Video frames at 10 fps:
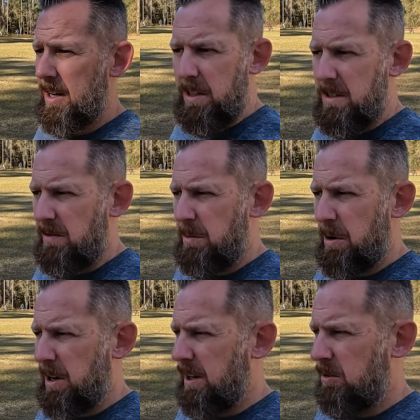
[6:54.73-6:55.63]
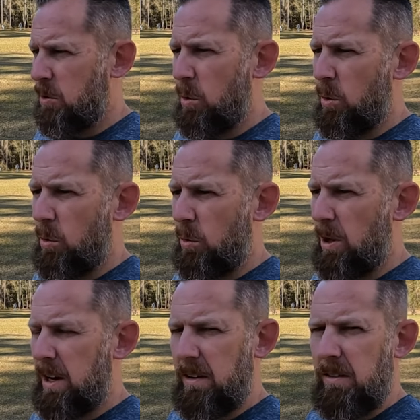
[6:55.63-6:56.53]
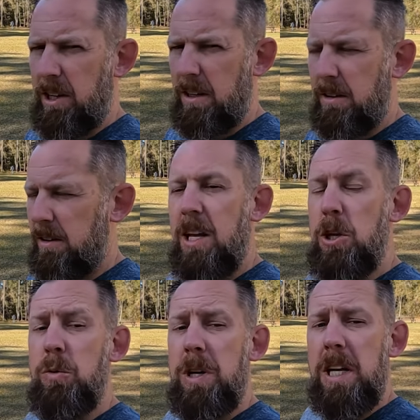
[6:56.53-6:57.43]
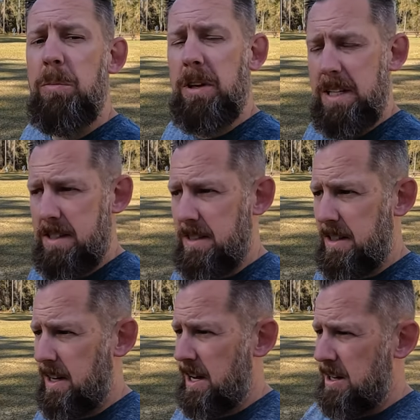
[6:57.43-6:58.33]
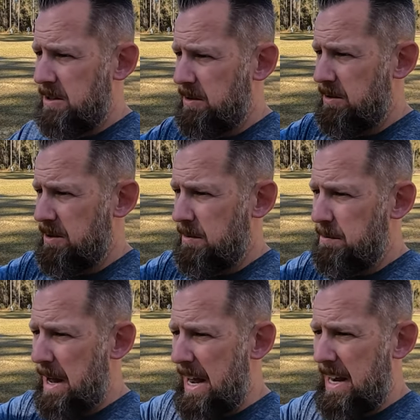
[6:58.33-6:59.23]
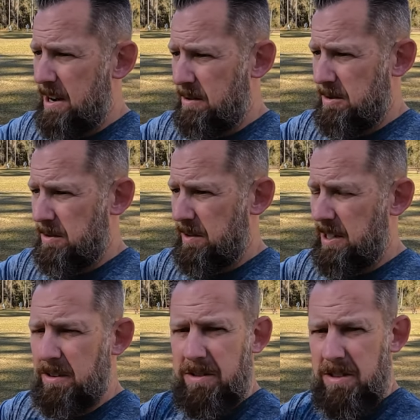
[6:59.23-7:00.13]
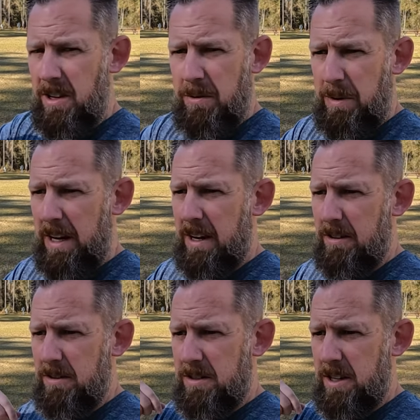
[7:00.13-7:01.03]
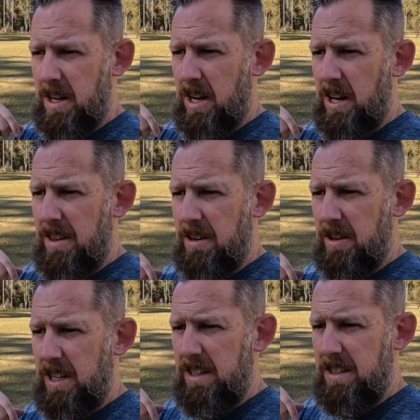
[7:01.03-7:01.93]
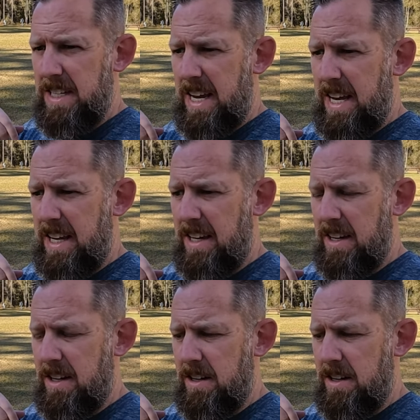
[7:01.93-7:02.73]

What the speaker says: This RV park has a whole lot of like unique places. So there's a bat house over here. There's another bat house. There is a